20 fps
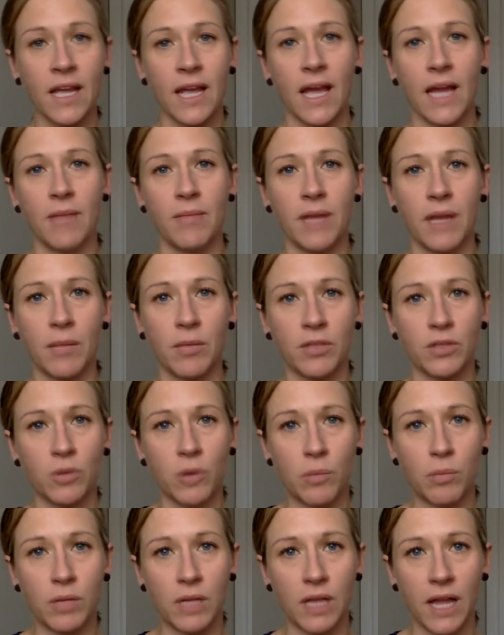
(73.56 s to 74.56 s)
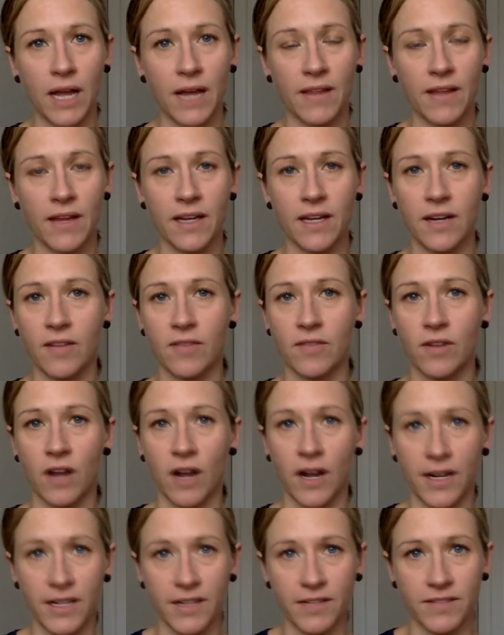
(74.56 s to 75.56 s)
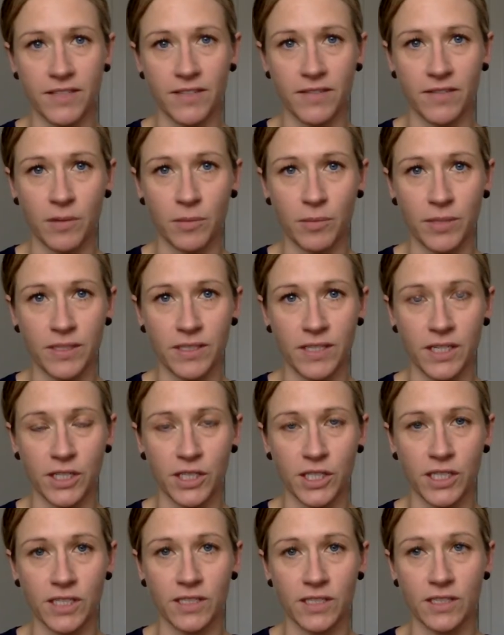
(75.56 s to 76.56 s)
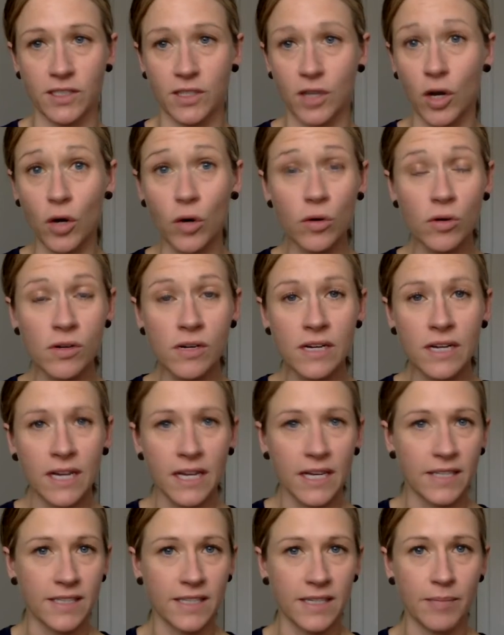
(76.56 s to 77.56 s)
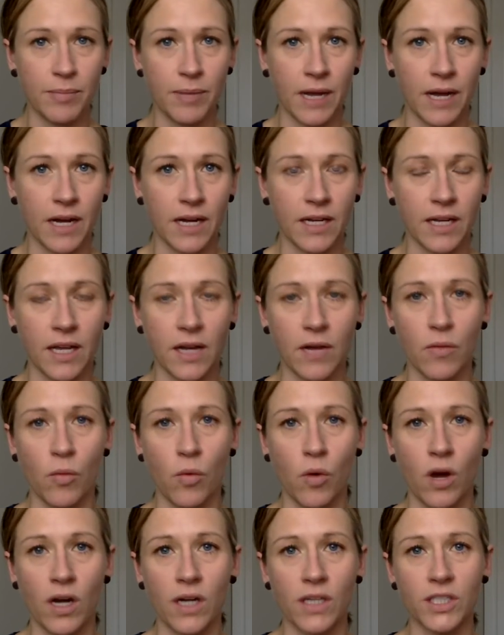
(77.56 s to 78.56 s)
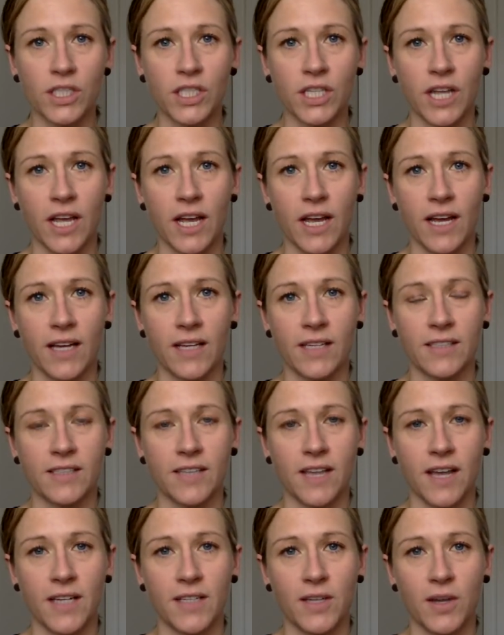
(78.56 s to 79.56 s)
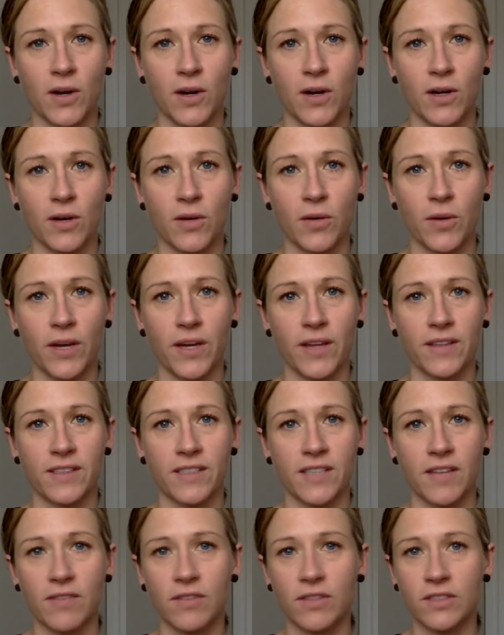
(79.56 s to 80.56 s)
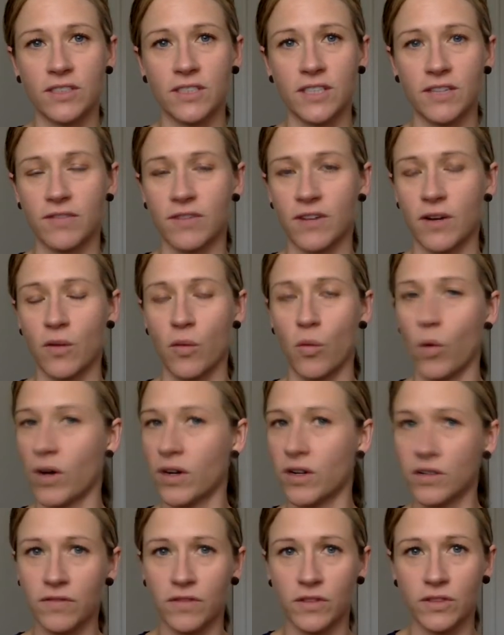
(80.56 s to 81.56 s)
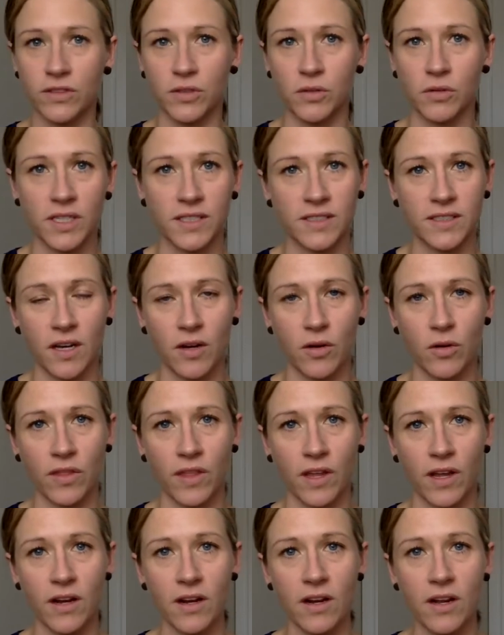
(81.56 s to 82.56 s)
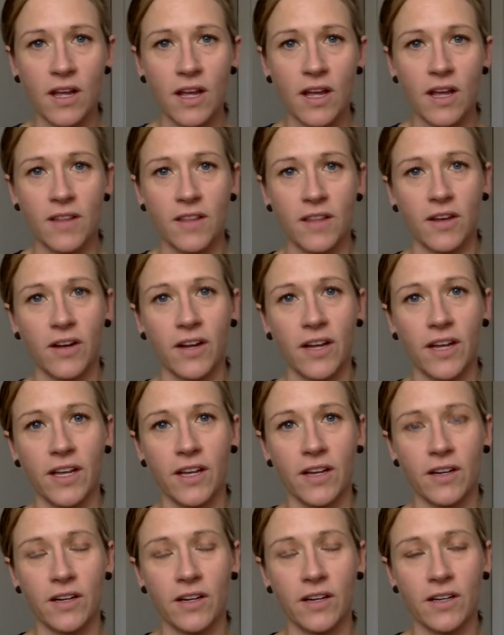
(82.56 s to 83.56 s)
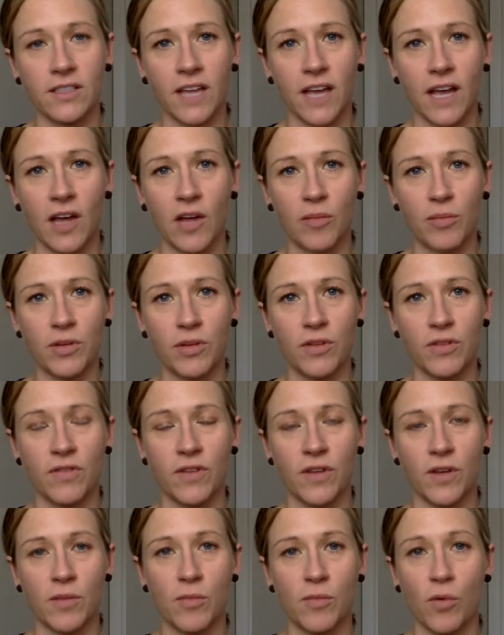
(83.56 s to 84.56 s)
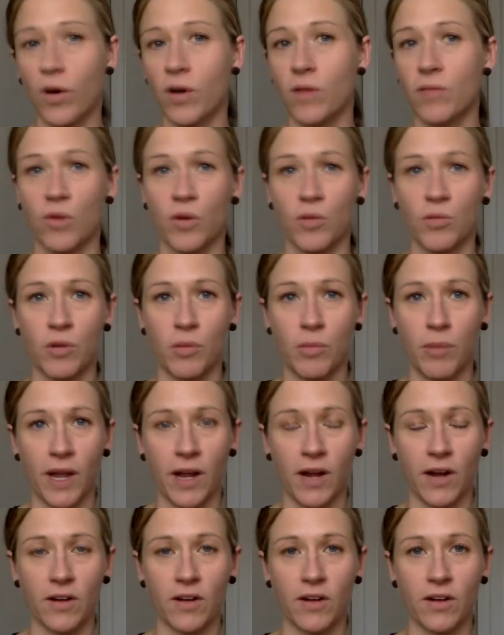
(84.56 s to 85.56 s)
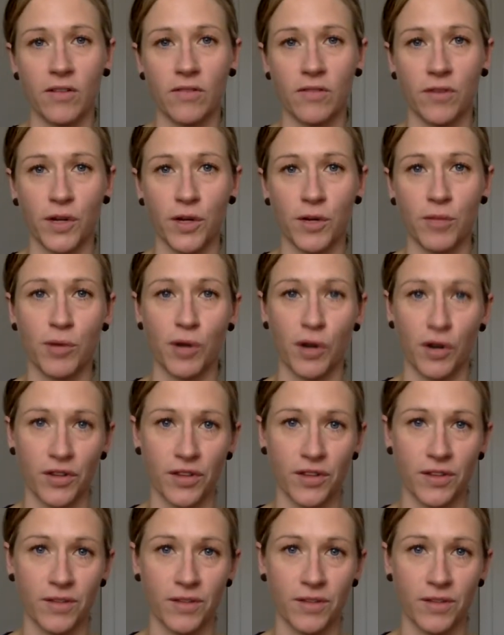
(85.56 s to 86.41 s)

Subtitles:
and be able to apply that in a variety of different positions. So sit back and watch as I talk with several different wonderful doulas out there that are here to help you feel more and more prepared for your birth.